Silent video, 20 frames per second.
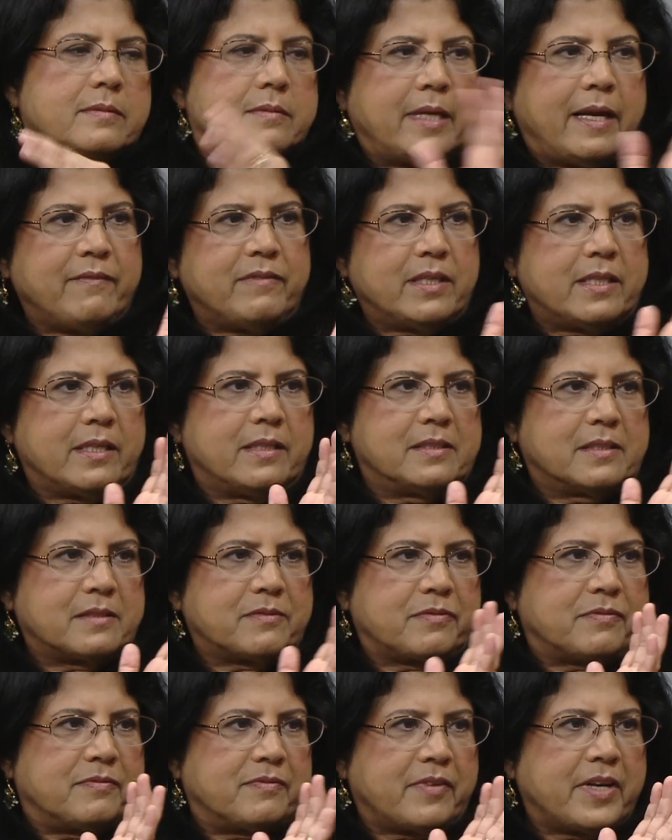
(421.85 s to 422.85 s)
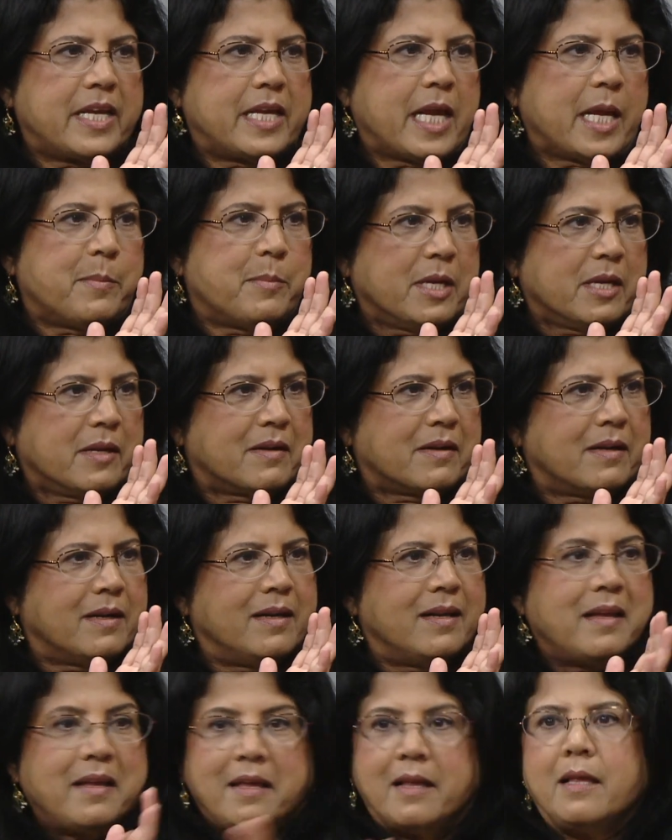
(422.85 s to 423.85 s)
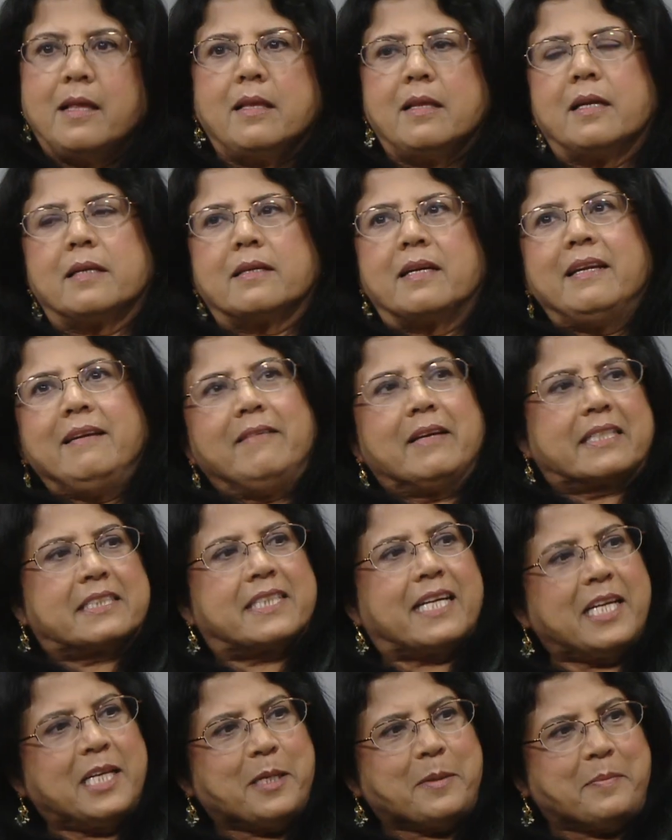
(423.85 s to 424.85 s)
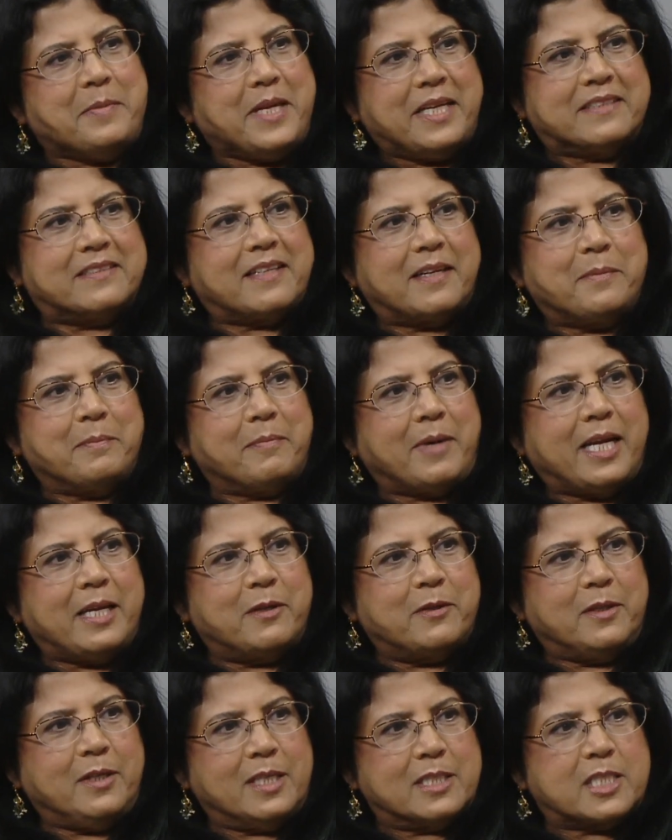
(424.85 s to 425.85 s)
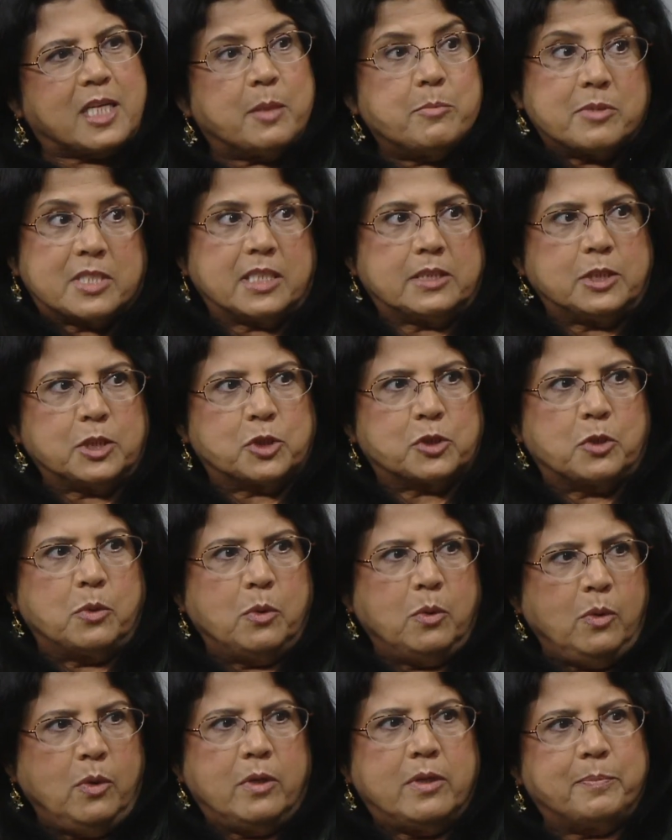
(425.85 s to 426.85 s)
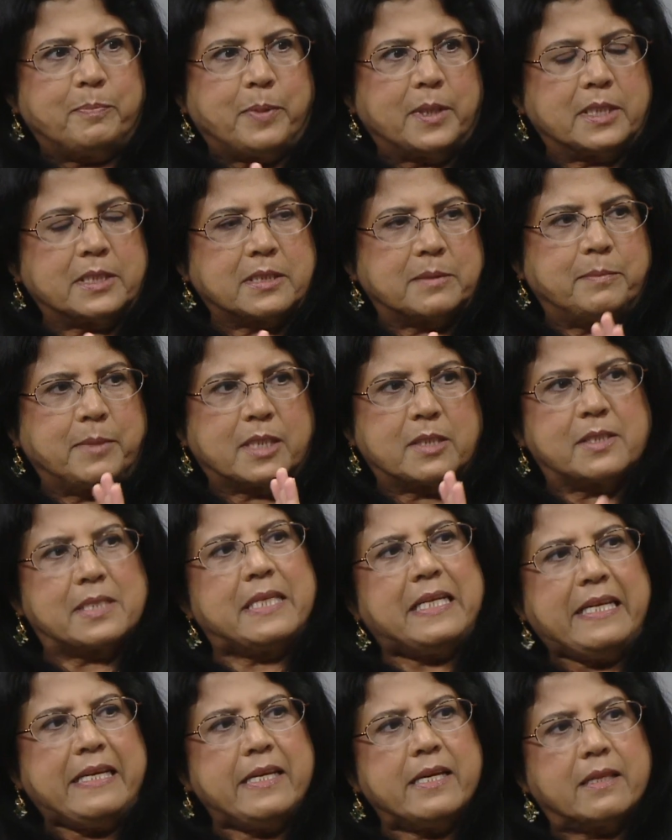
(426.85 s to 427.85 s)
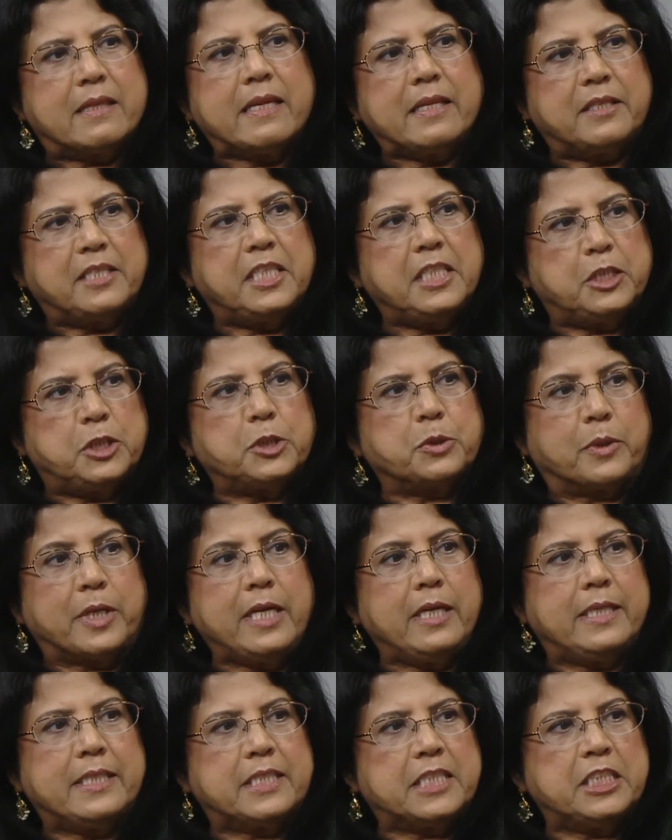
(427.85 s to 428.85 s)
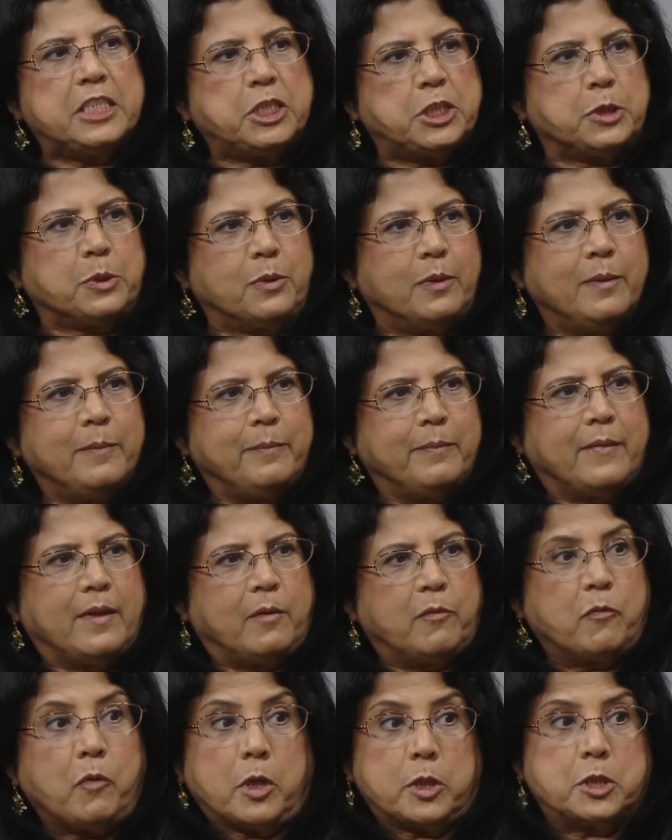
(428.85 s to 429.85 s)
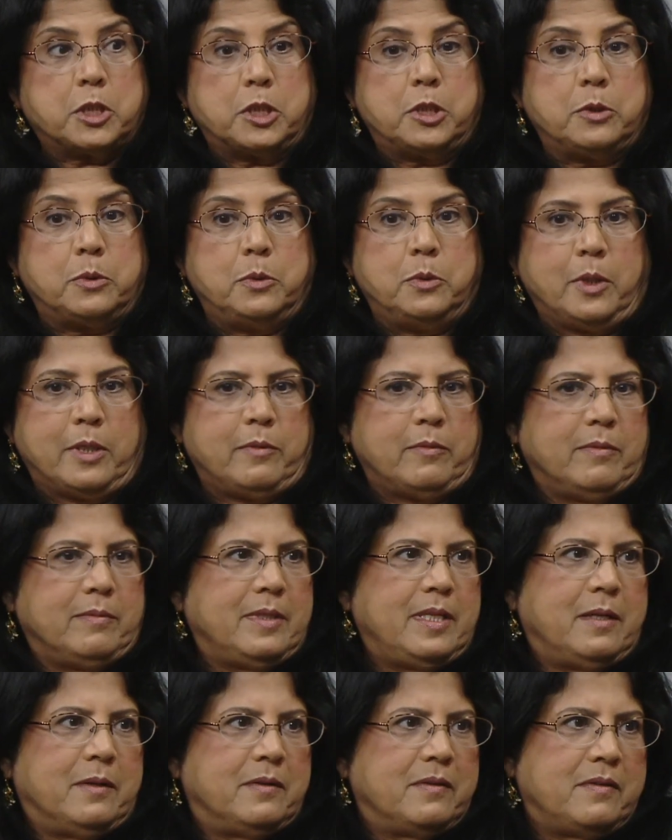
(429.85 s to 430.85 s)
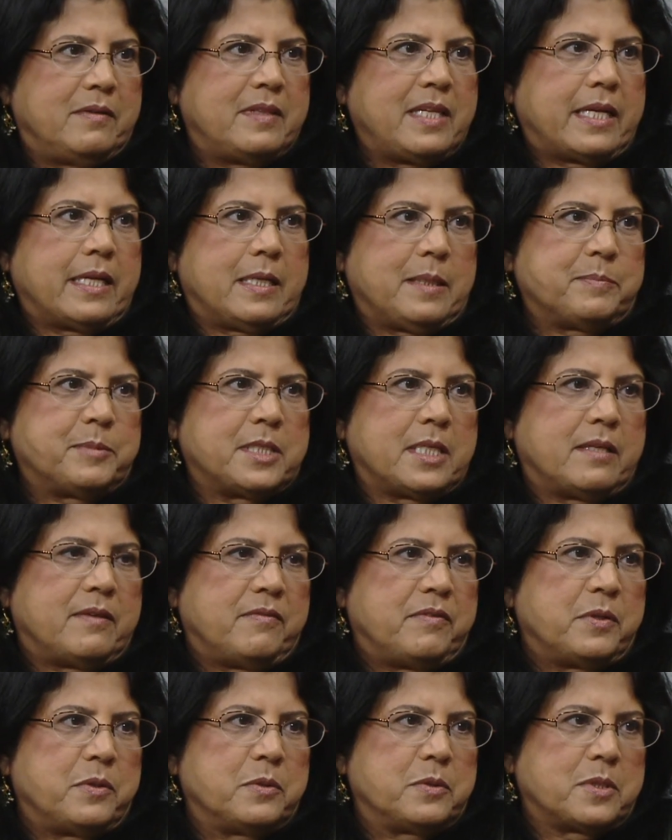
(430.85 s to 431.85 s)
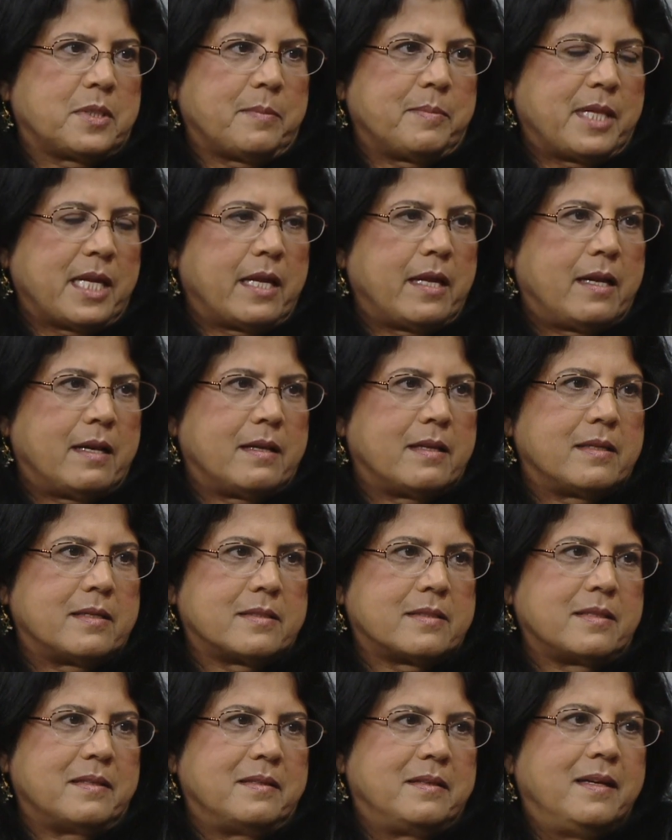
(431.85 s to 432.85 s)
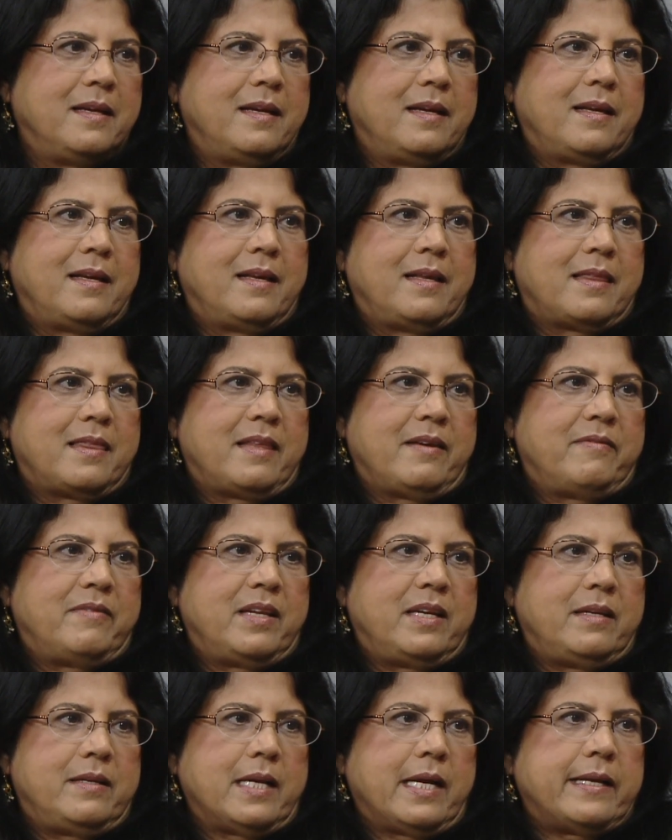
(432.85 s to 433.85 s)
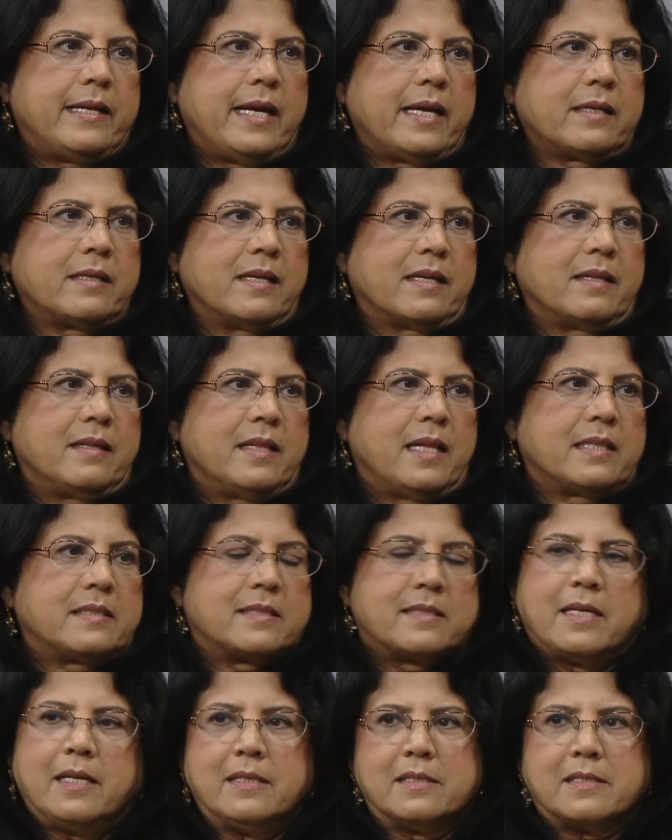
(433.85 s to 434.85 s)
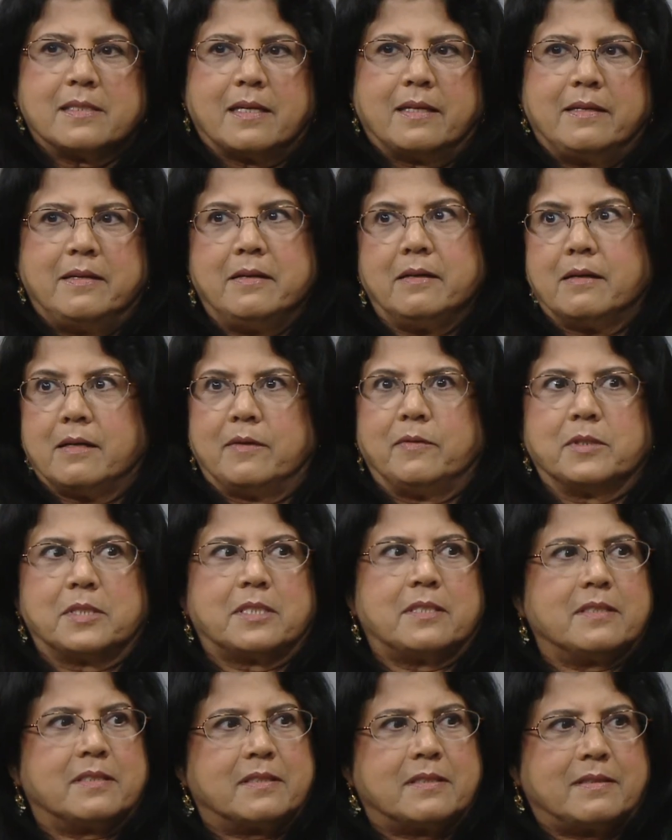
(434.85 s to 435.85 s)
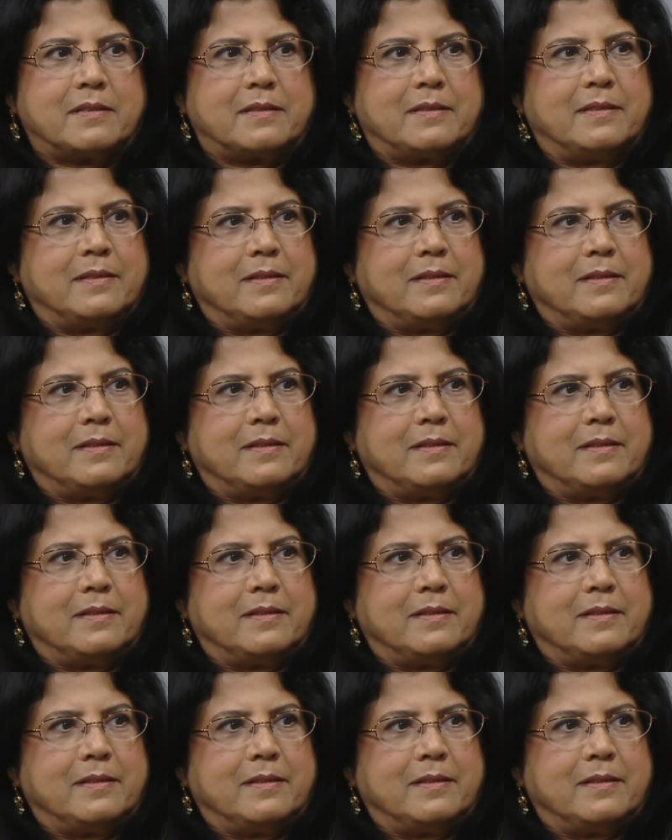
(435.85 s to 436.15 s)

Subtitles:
Everything is free game here. That kind of excited me. I said, my goodness, I'm such a schooled person, because in India they really teach you what to do, and they get upset if you do something else, and they're very didactic in that sense. And here I was this